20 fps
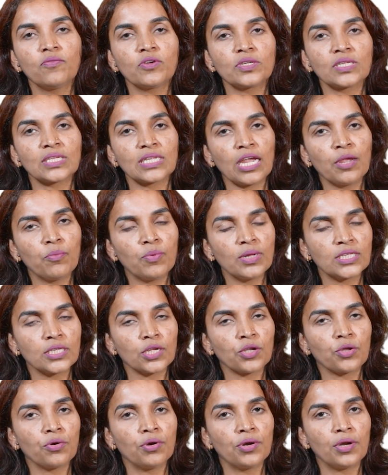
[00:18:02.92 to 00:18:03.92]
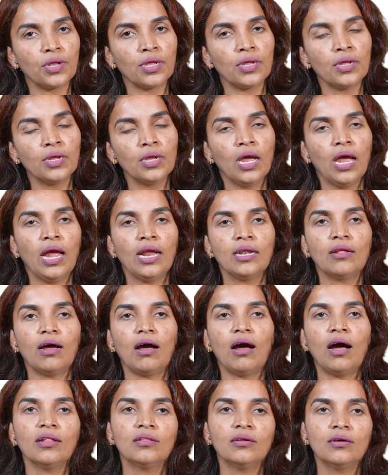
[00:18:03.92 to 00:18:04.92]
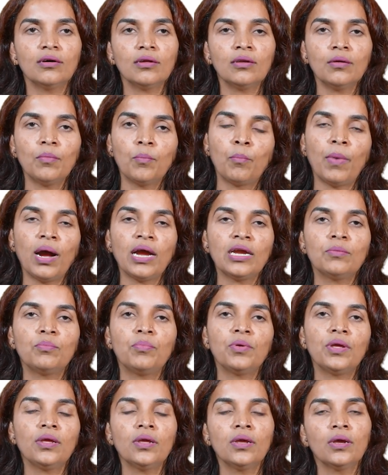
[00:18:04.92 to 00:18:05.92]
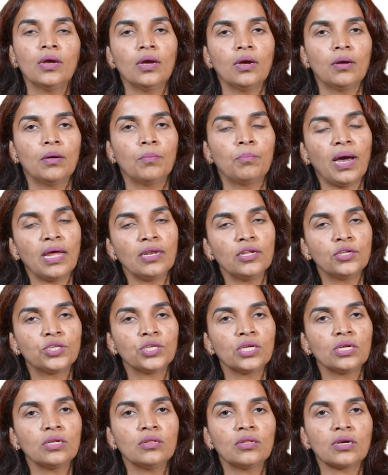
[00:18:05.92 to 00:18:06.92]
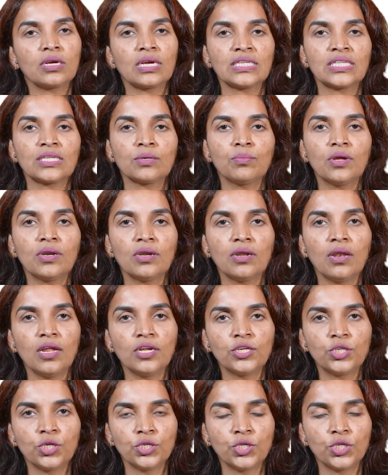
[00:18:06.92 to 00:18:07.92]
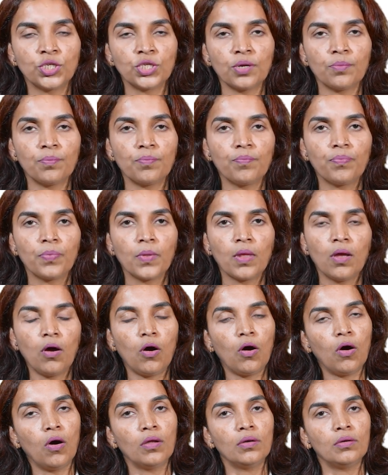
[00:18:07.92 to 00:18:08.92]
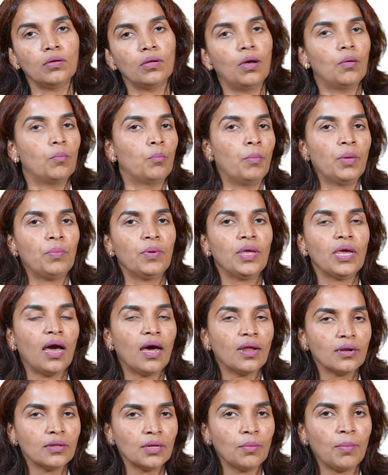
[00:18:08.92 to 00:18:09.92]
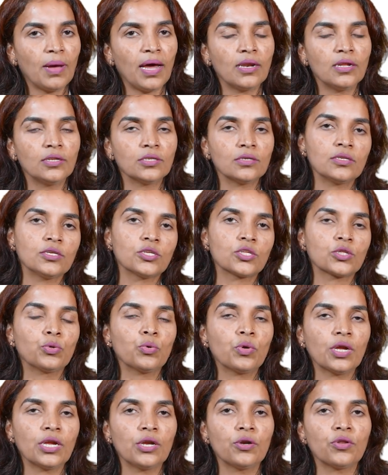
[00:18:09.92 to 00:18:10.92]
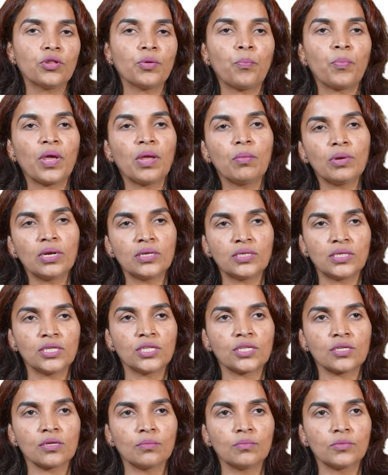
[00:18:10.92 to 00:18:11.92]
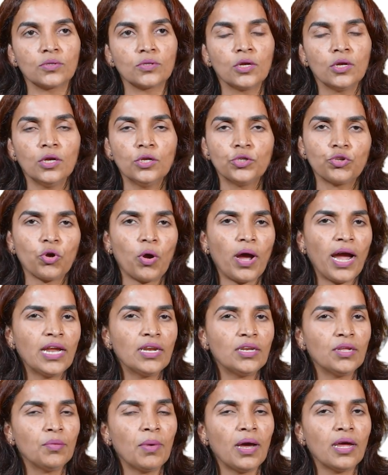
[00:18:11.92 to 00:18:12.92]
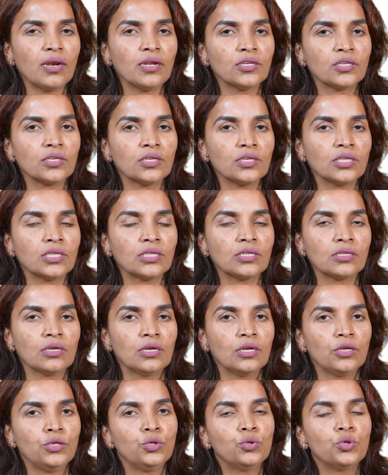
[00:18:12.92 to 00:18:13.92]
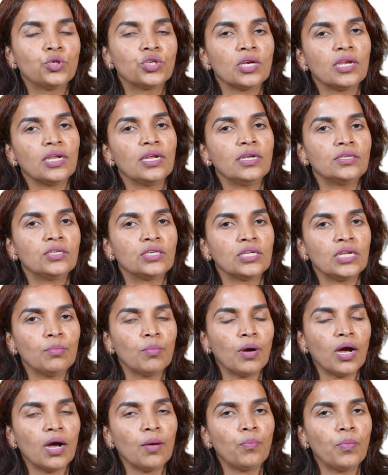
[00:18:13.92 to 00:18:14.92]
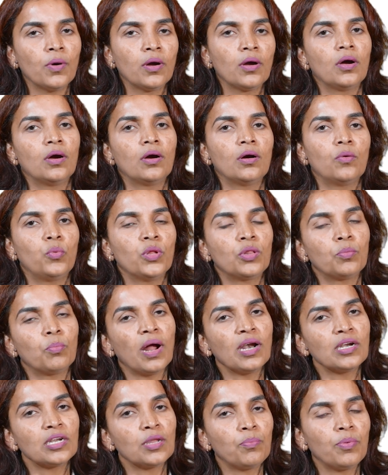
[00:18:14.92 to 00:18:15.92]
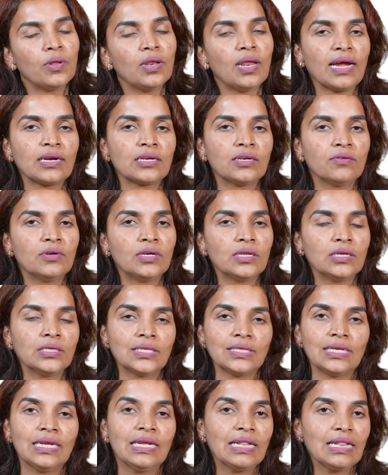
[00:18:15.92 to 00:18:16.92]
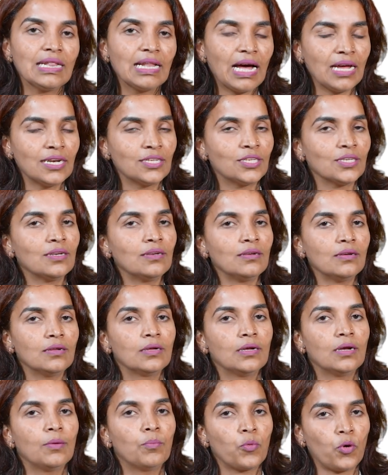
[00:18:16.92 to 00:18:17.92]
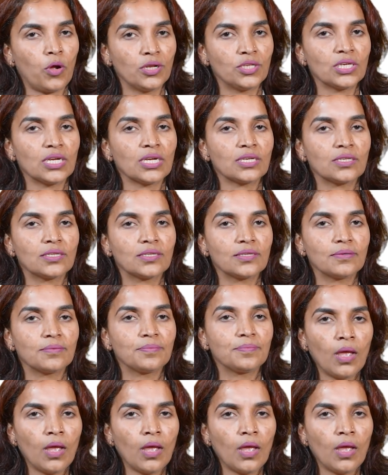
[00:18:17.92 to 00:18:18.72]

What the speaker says: for cyber security and the other might be managing the customer relationship, or maybe another manager is looking into the payment systems. So IT managers usually team up with multiple activities in larger projects.